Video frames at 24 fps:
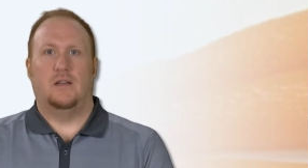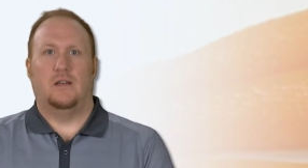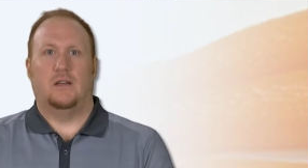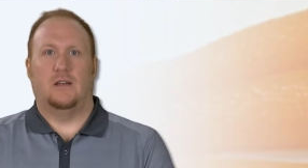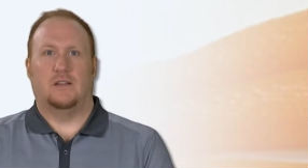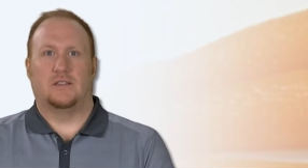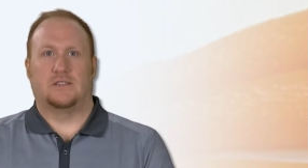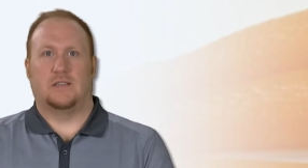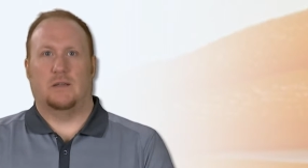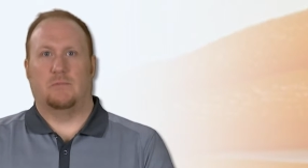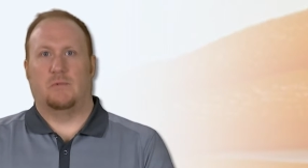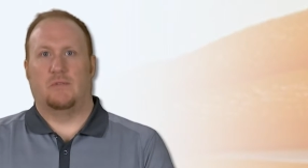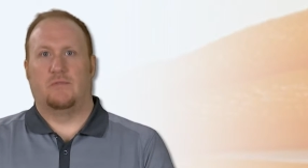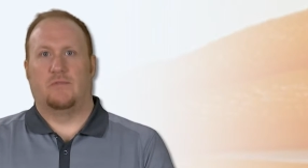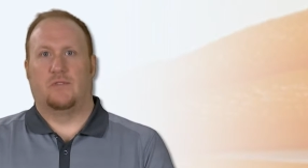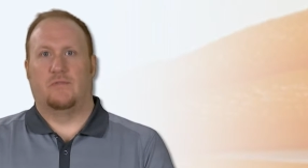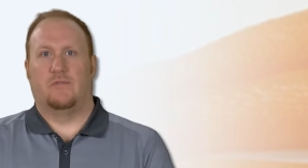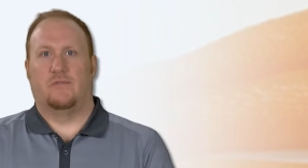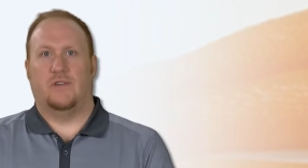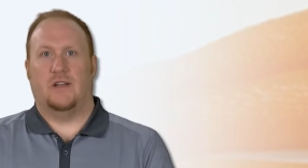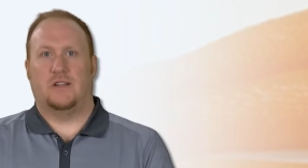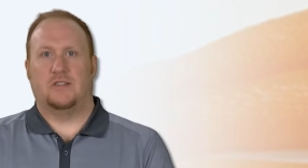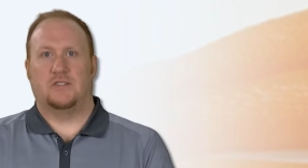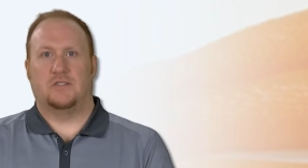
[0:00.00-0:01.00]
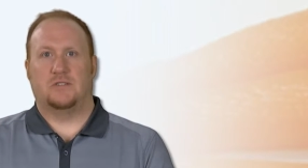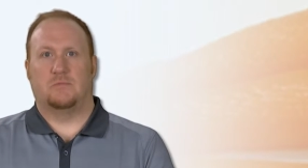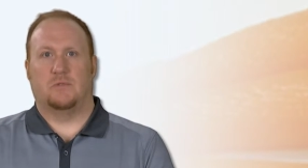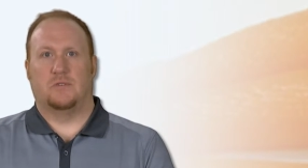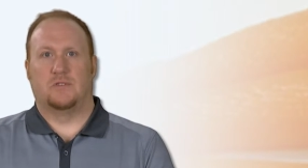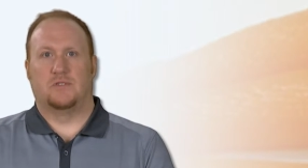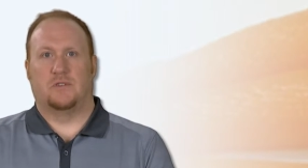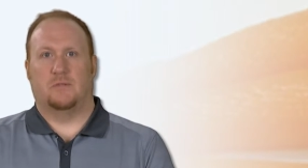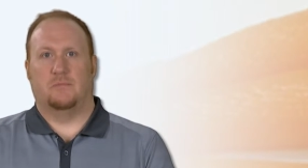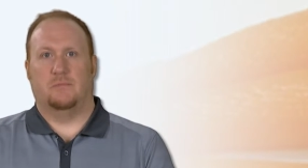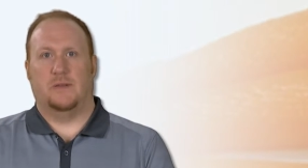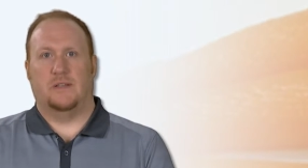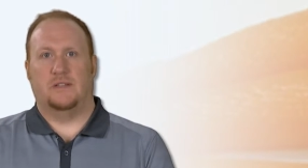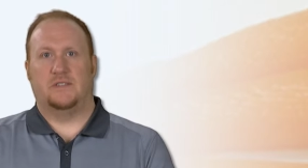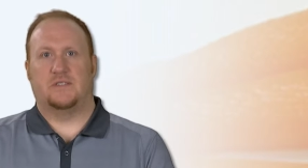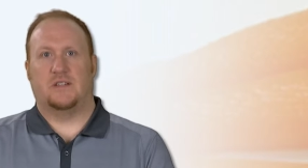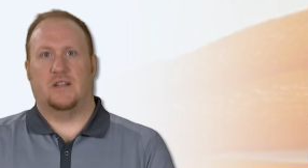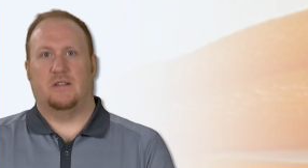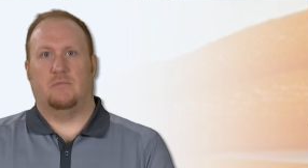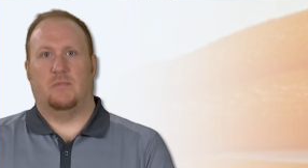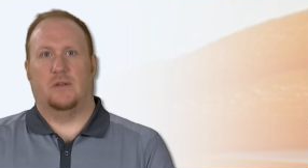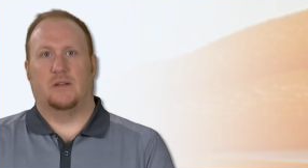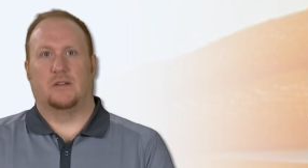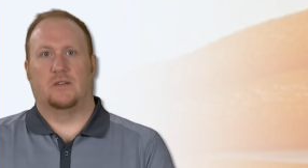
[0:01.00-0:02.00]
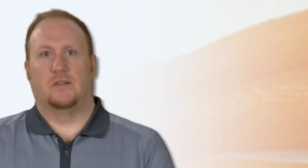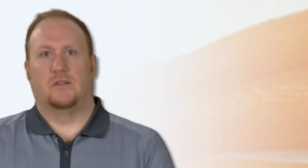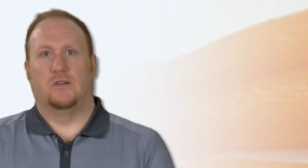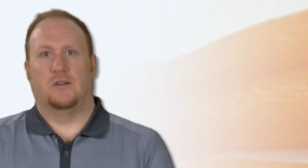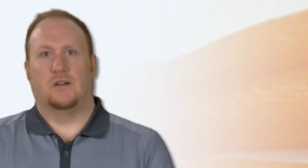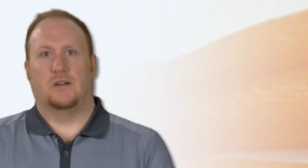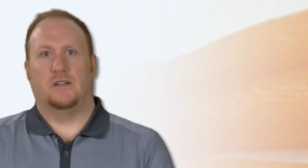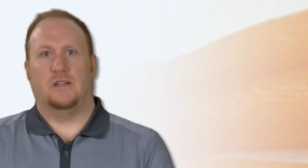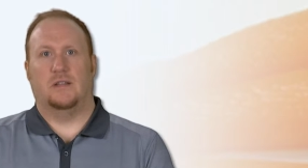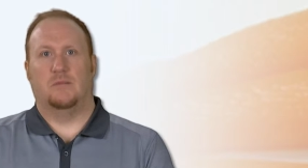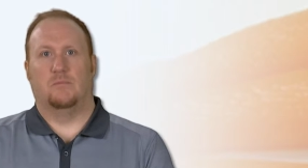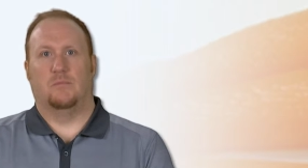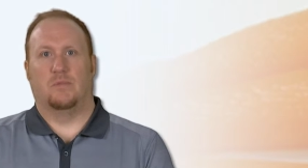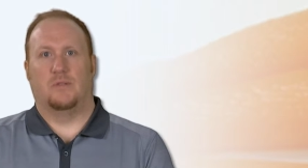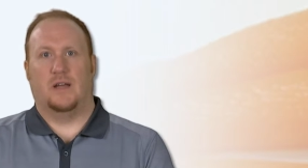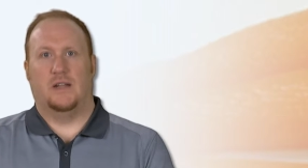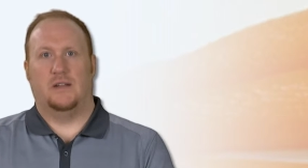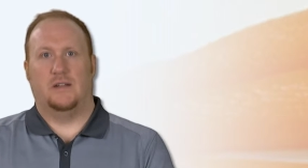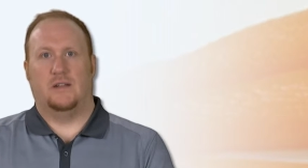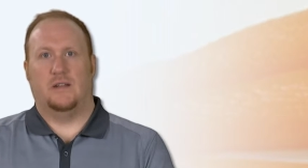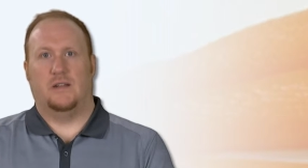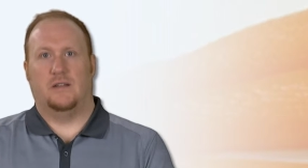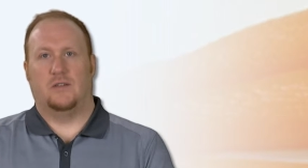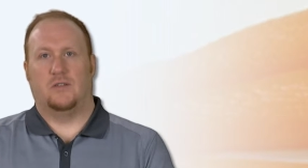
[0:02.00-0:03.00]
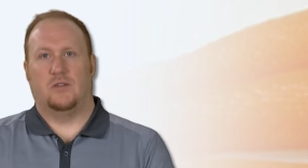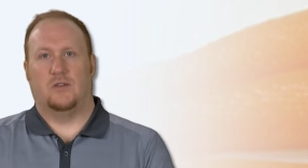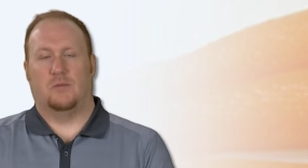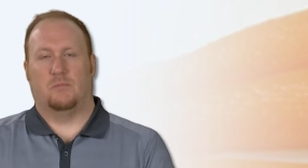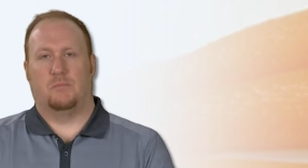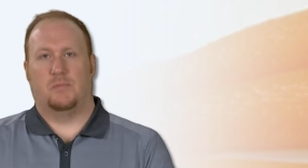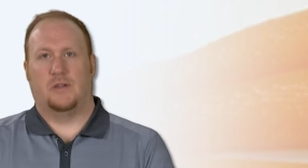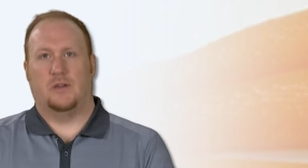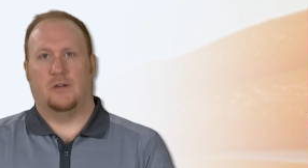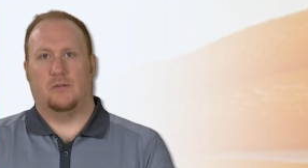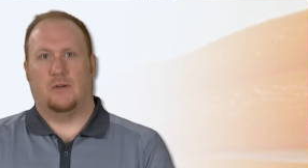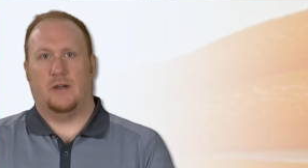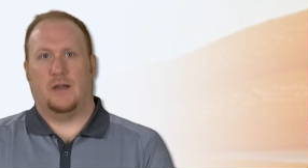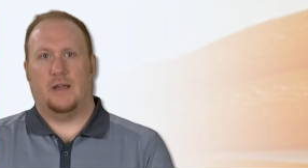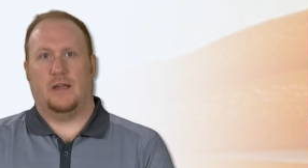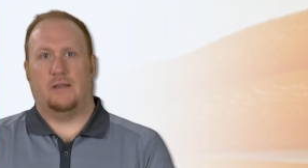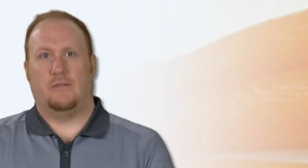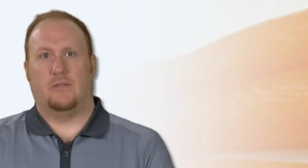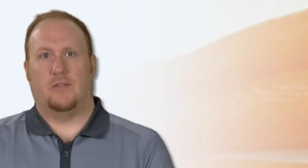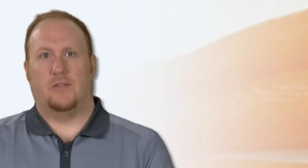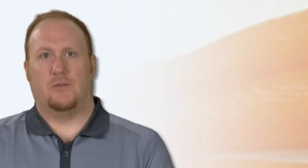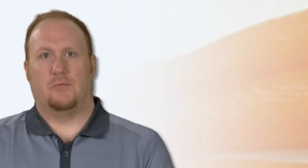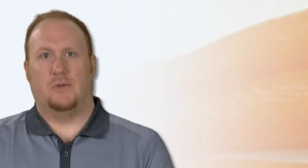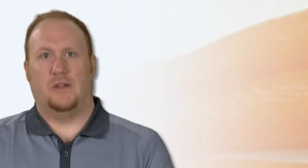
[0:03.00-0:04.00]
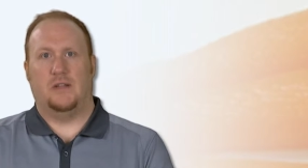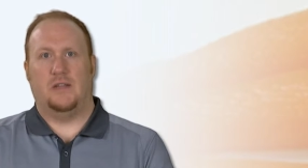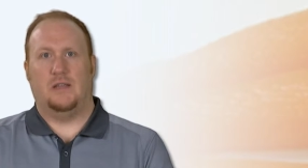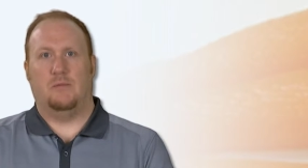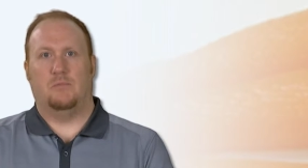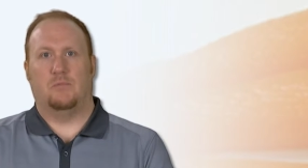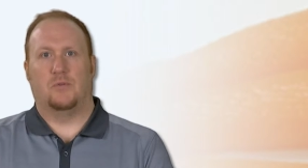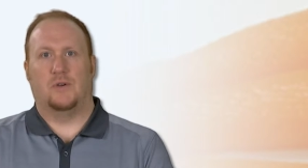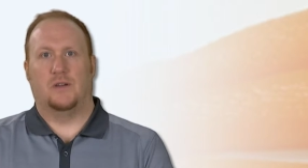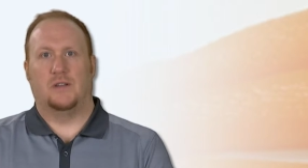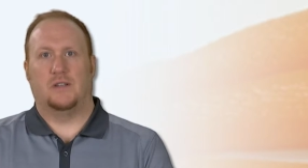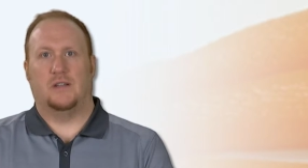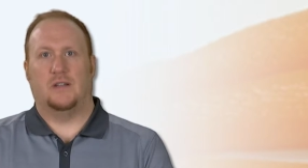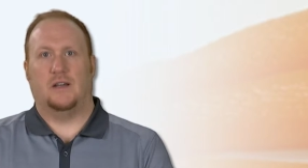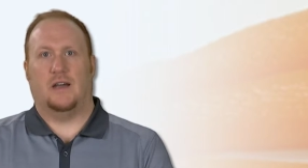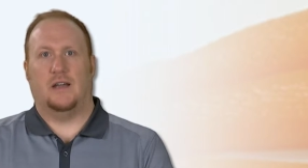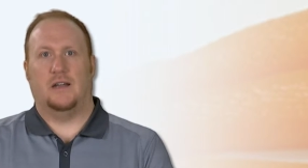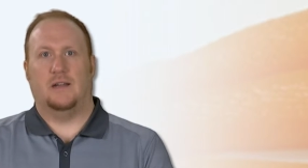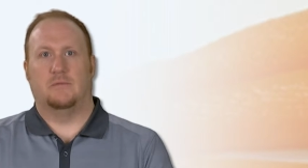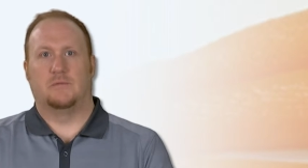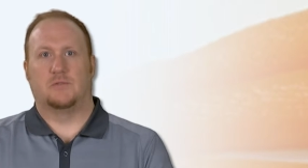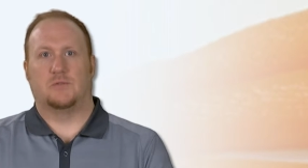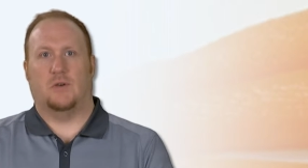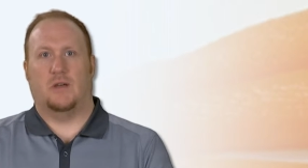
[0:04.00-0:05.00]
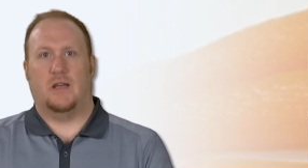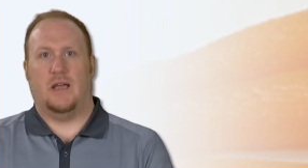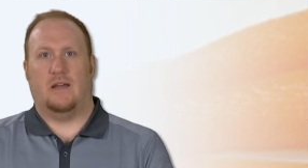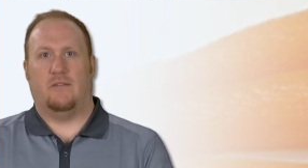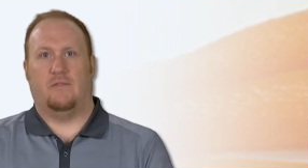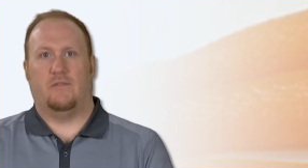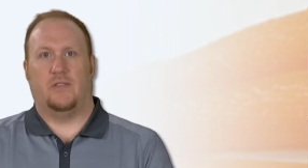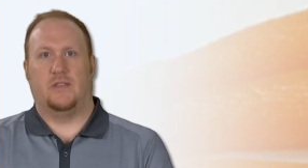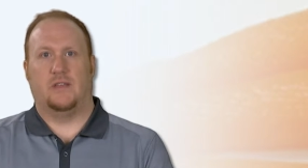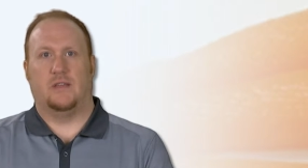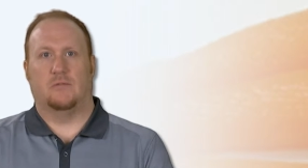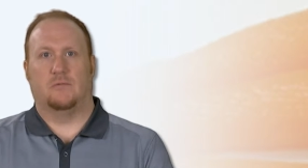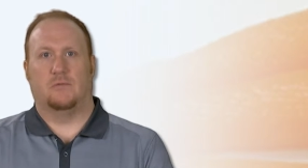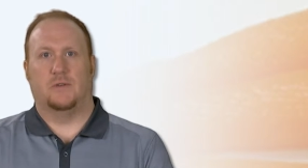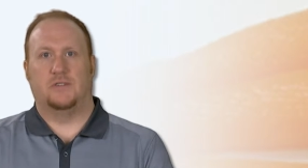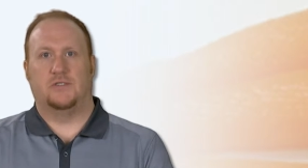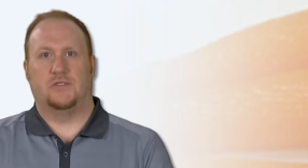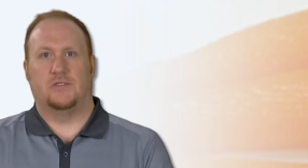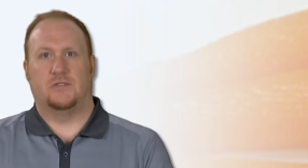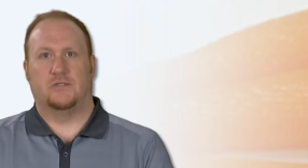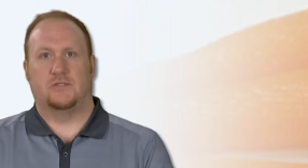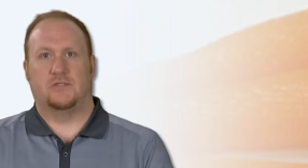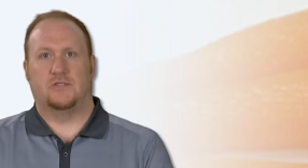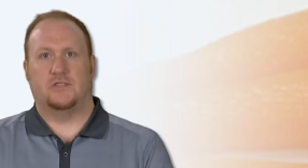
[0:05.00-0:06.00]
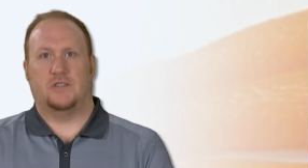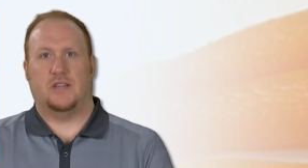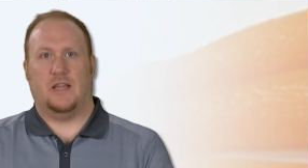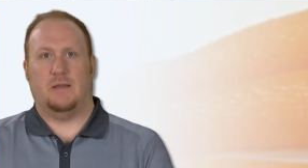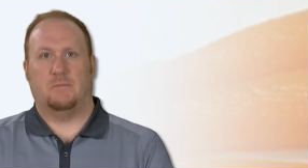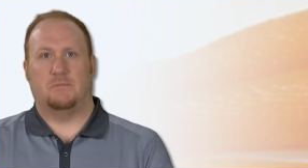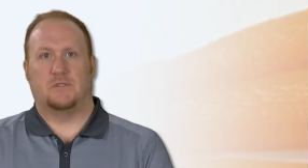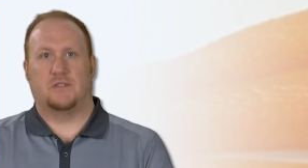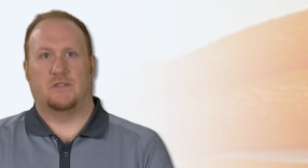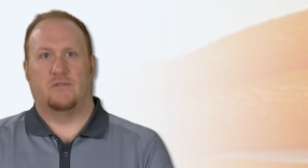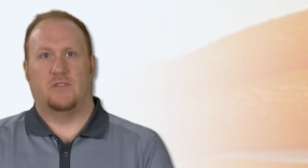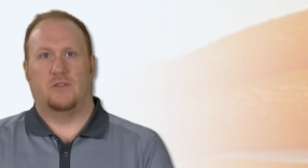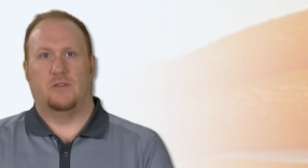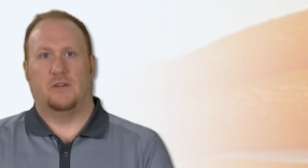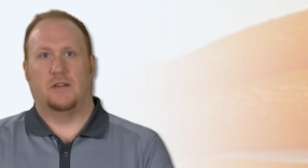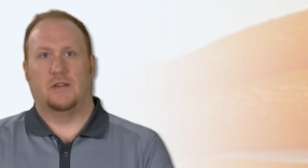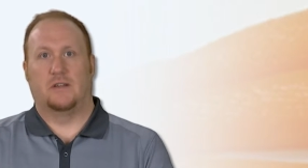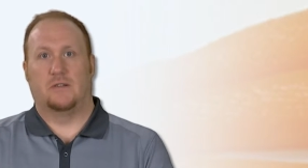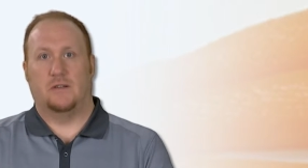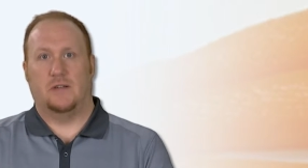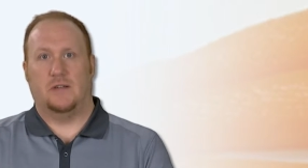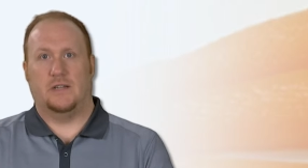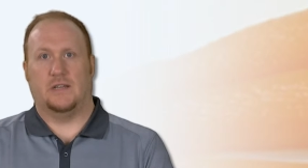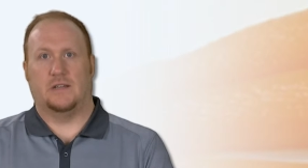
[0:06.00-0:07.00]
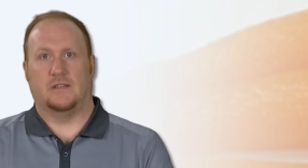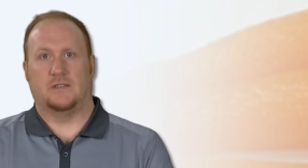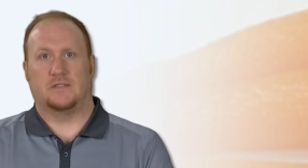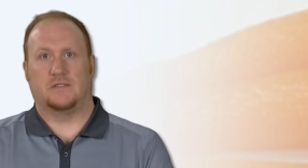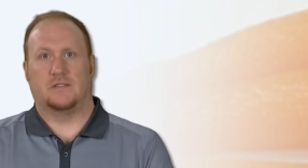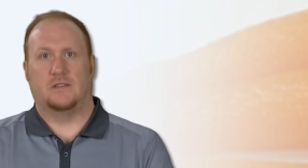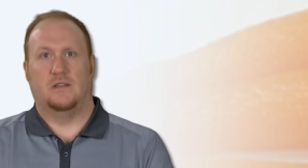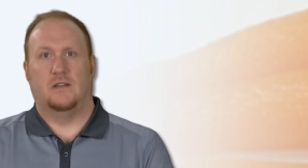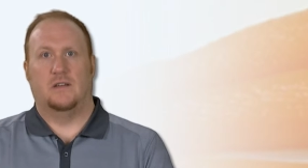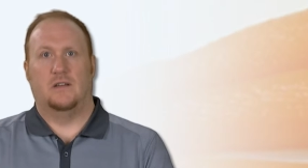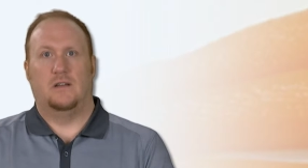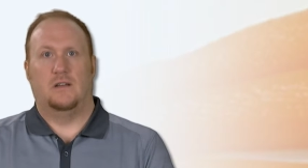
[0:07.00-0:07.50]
Assembled from vegetables or meats that have been cooked and blended into a puree, the 3D printed items will have the original shapes of their ingredients.